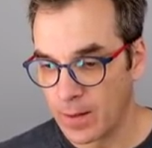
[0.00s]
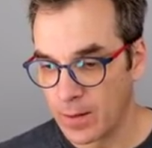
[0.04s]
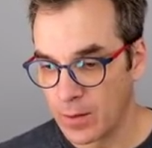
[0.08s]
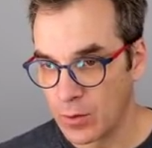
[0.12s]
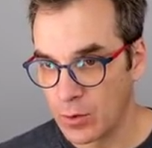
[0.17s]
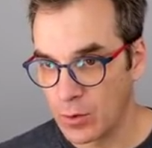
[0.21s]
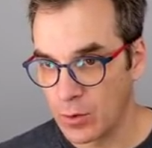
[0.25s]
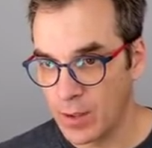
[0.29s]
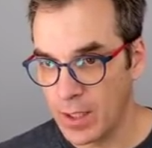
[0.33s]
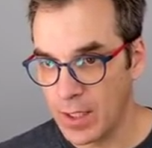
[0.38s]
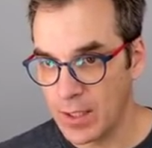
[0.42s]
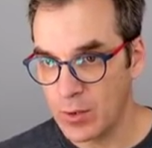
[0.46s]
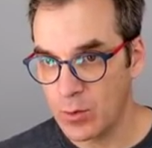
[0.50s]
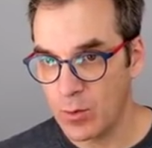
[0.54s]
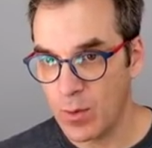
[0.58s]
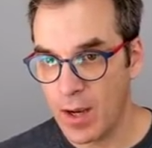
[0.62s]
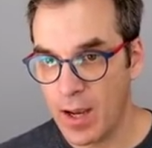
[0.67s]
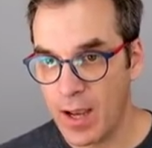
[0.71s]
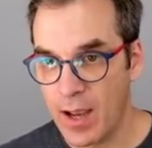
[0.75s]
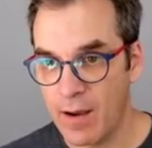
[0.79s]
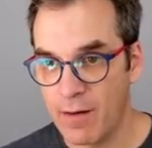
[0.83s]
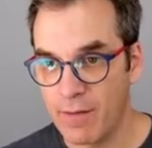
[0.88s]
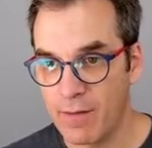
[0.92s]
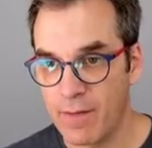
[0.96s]
So that's why
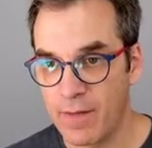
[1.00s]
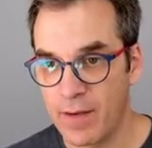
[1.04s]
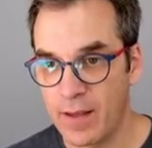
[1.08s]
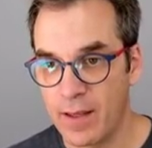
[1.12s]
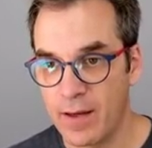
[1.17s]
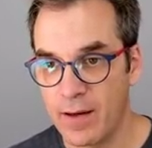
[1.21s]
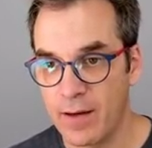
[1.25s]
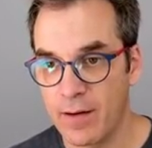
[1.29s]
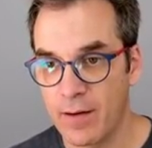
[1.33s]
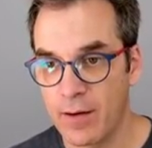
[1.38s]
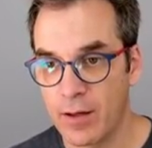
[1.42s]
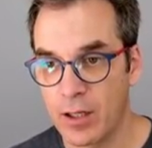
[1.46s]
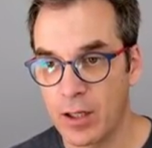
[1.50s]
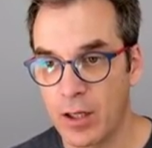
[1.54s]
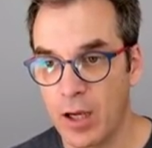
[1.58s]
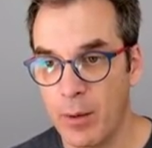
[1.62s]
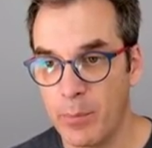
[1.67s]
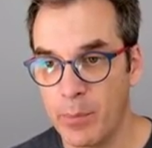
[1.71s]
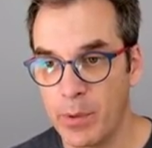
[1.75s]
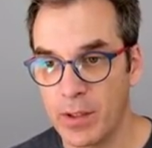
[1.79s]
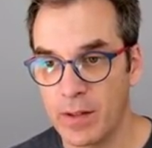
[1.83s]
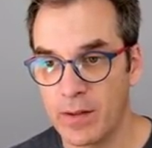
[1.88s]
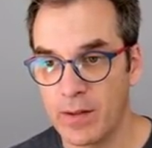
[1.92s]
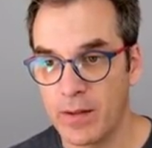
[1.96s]
I have here
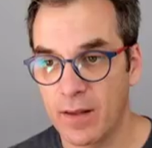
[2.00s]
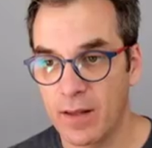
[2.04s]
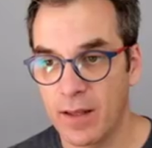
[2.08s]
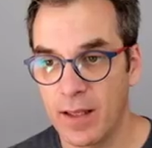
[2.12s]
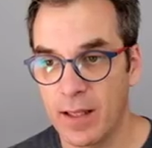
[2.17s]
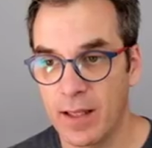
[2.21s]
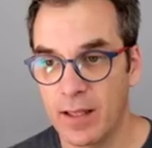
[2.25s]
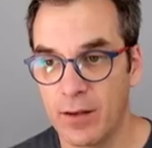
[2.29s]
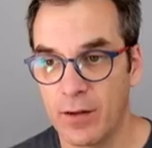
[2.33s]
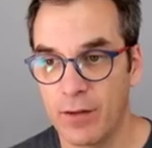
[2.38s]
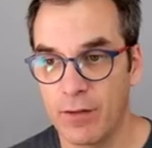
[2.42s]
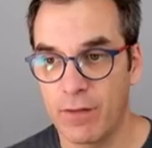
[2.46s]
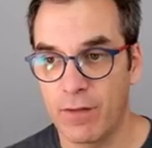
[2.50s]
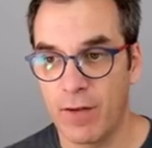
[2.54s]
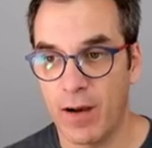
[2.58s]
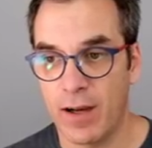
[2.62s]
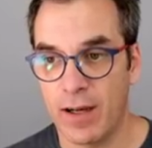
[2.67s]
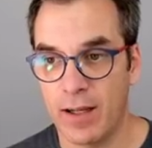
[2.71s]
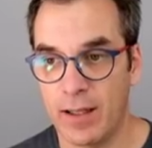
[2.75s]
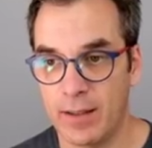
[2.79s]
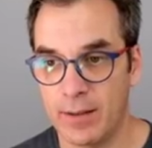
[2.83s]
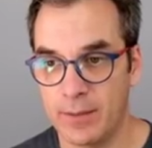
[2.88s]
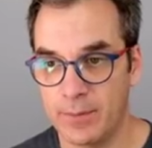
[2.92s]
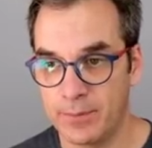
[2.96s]
commit and the
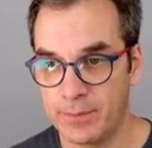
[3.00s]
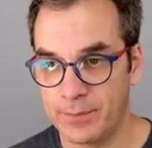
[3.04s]
file.